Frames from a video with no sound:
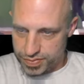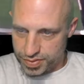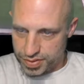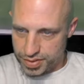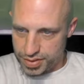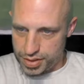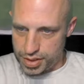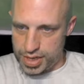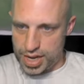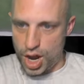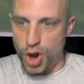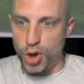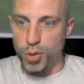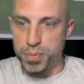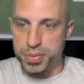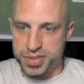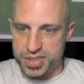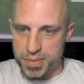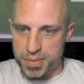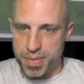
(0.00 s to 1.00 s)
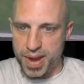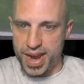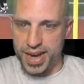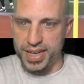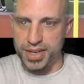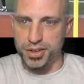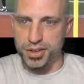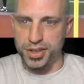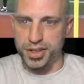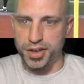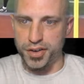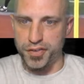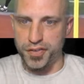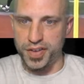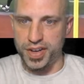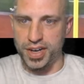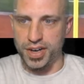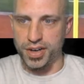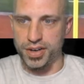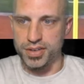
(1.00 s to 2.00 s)
He hopes somebody will
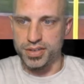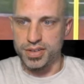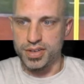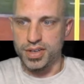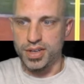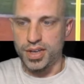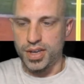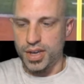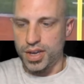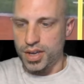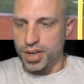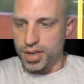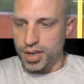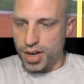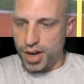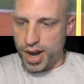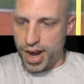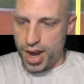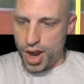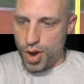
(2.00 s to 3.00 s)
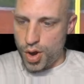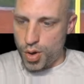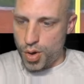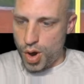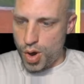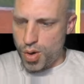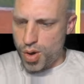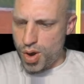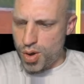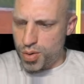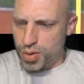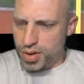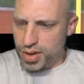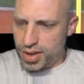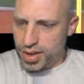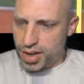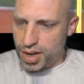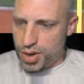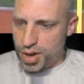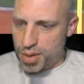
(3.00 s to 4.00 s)
interfere. All right. Oh,
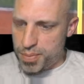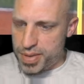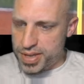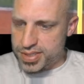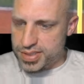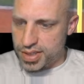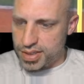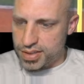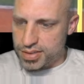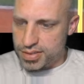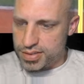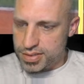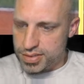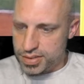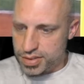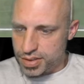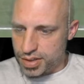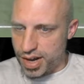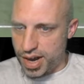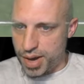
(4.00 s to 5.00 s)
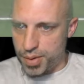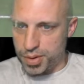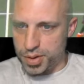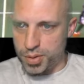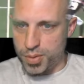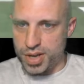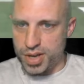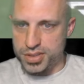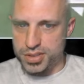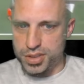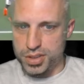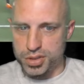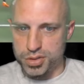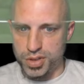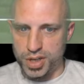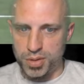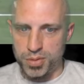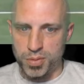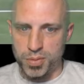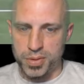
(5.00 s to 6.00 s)
I missed it. All right, we're going to watch the
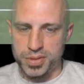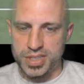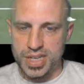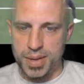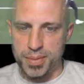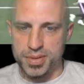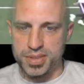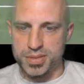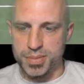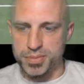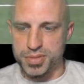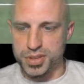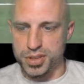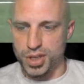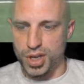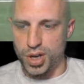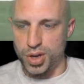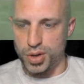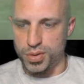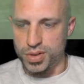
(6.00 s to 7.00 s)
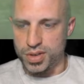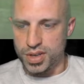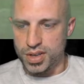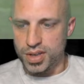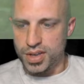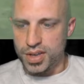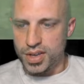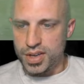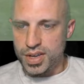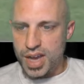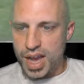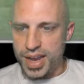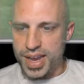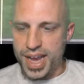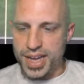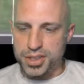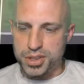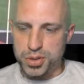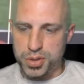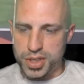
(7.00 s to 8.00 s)
screen one more time because I'm slow. I
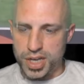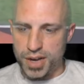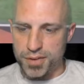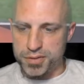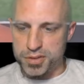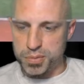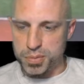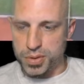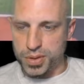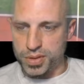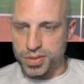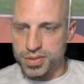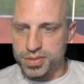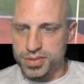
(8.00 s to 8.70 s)
got too comfortable.